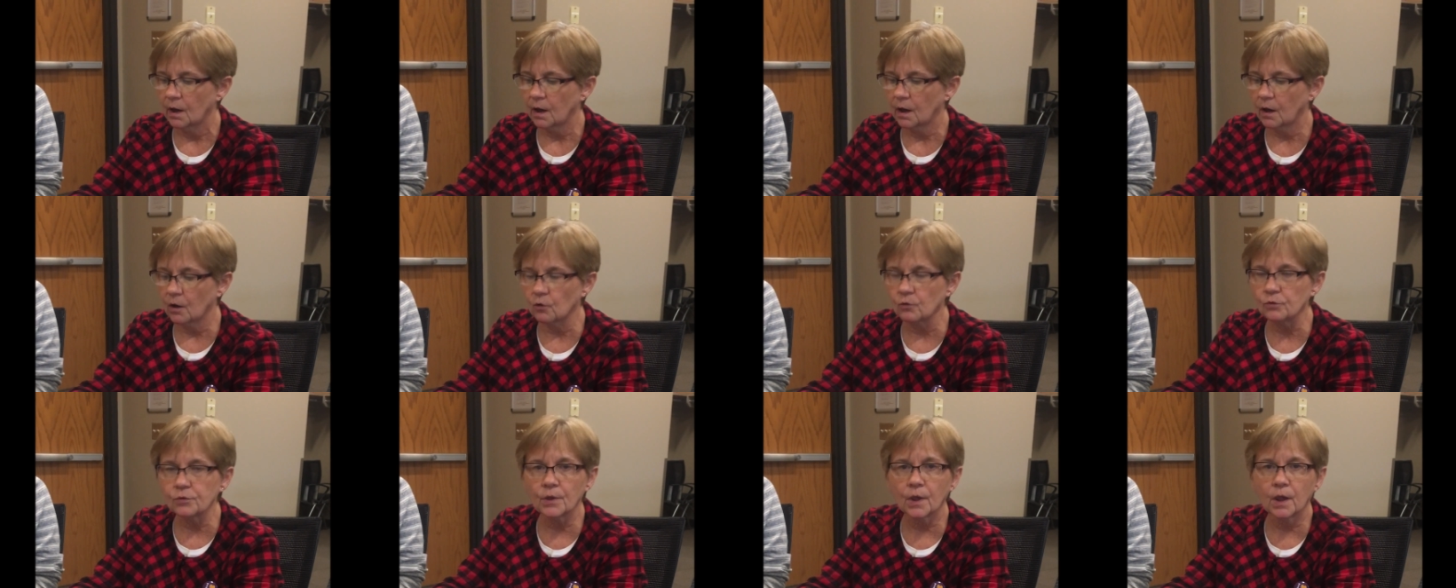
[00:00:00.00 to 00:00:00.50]

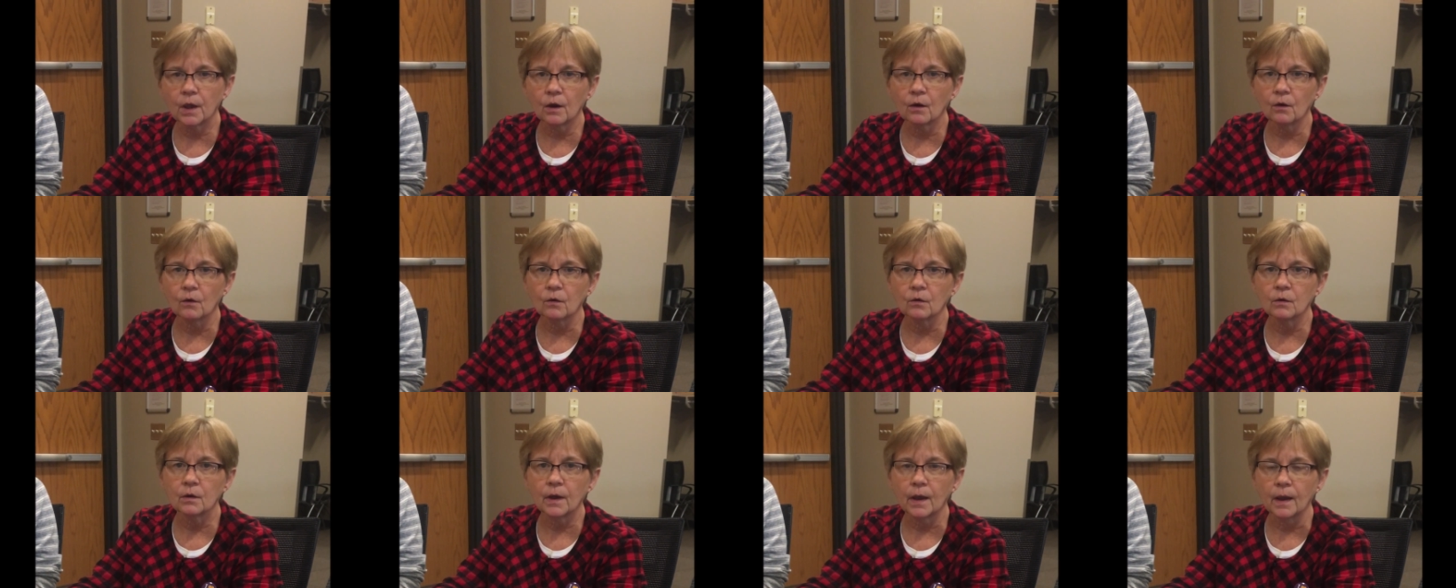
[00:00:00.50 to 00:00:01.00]

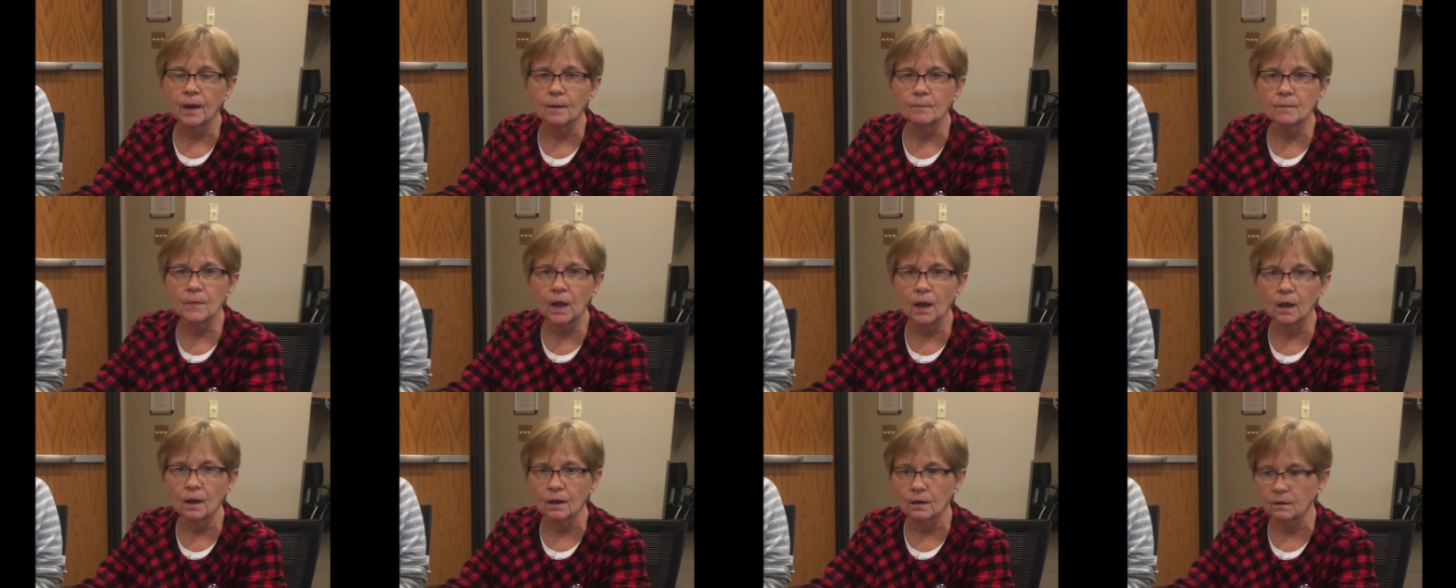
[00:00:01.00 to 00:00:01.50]

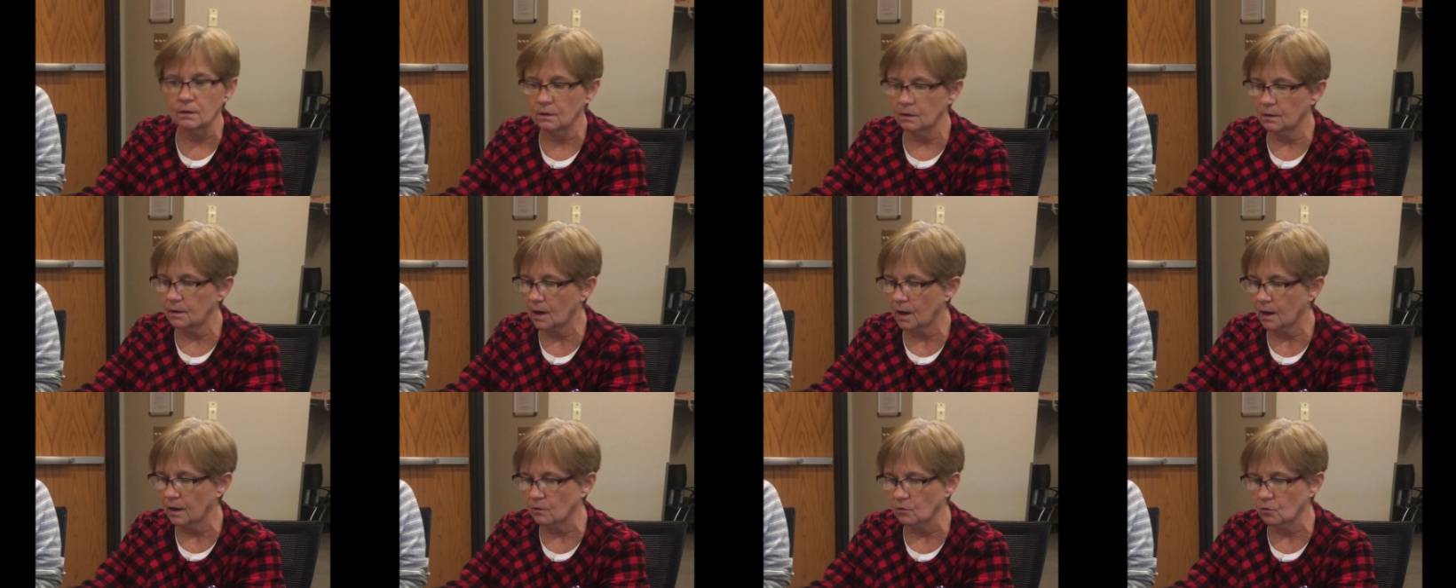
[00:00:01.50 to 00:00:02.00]

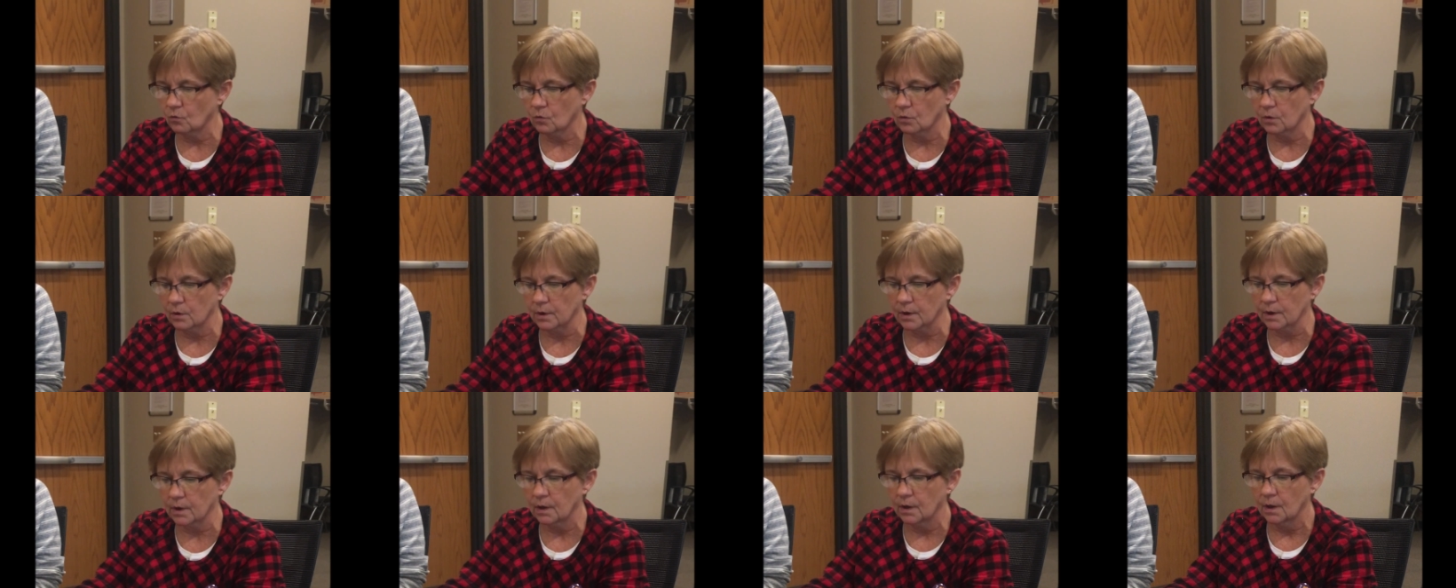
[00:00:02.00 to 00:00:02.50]

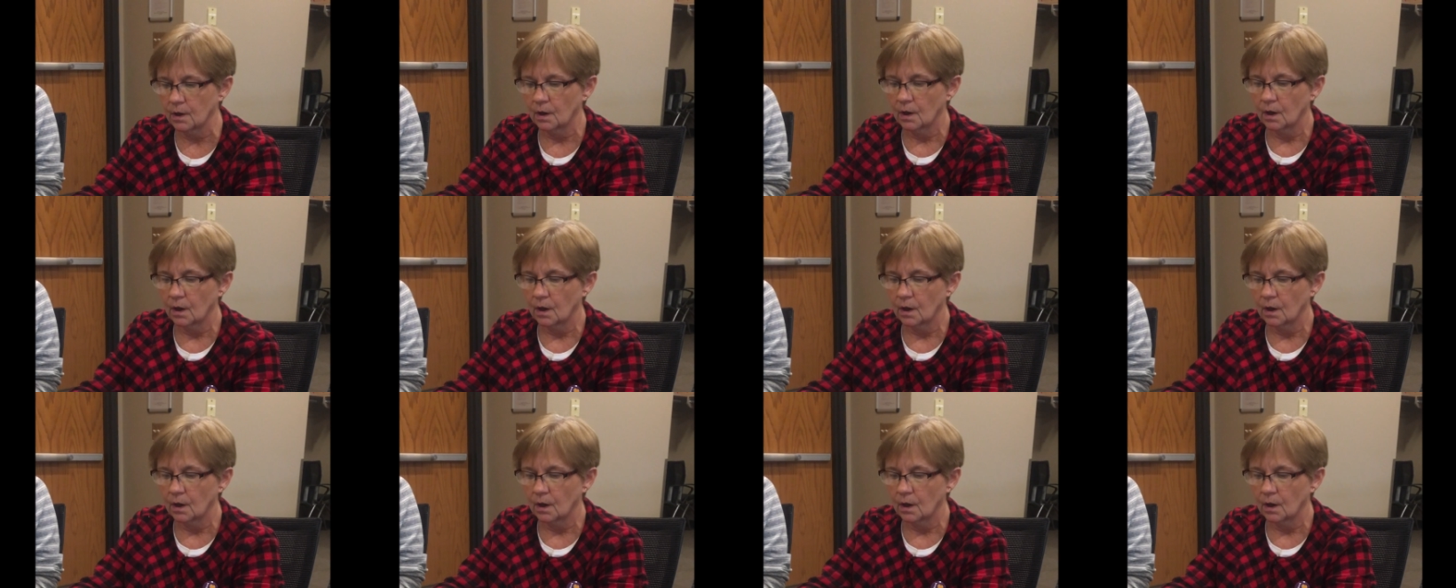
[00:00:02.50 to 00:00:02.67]
healthcaremn.org